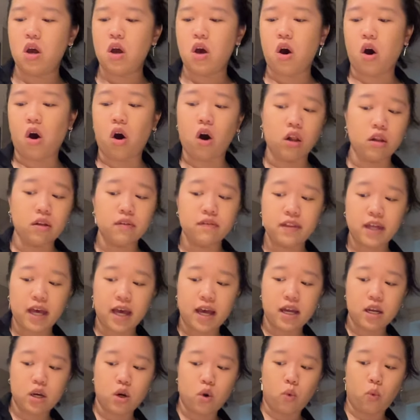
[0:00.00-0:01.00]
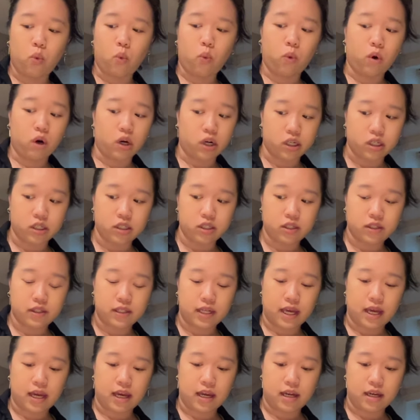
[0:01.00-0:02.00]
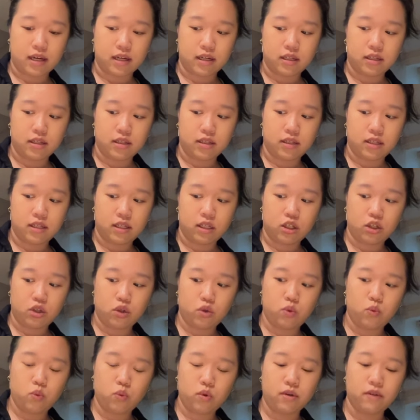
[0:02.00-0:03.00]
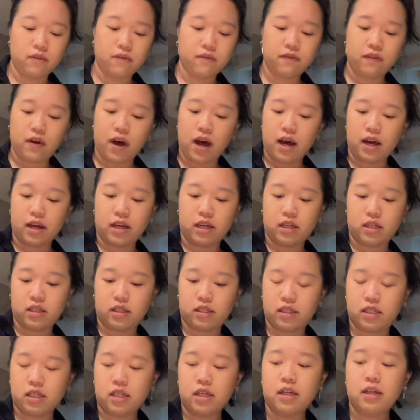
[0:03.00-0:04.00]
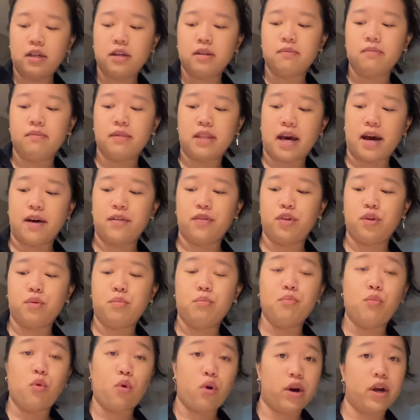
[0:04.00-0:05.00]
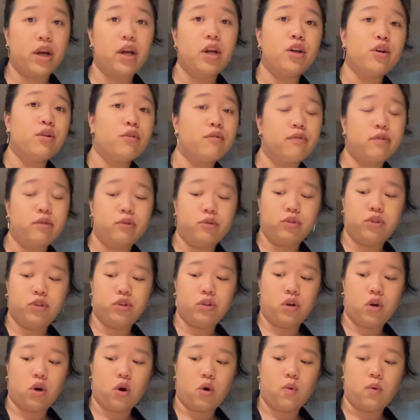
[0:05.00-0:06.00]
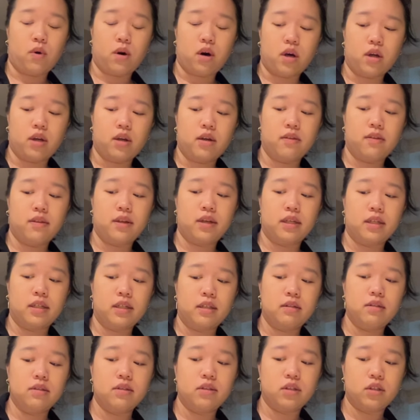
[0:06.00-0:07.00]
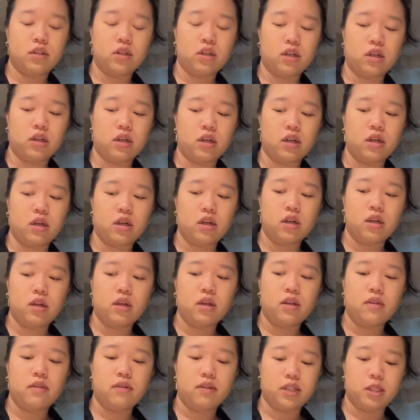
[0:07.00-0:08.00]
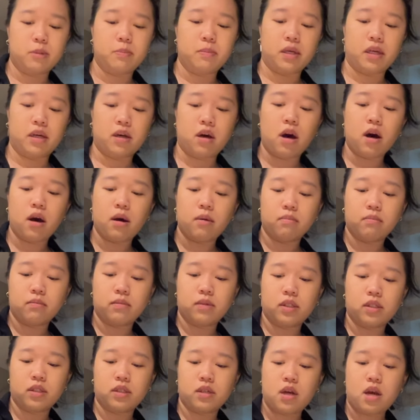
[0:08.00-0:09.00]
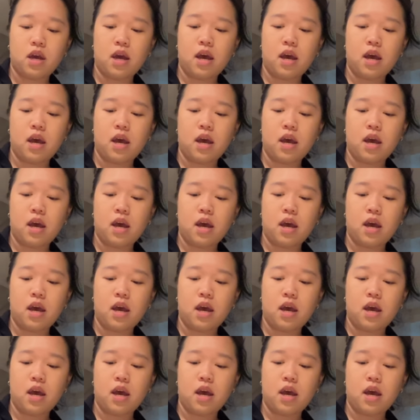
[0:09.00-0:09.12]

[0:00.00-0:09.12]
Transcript: All of that works, and you will find that the more interviews you go on, the easier this becomes.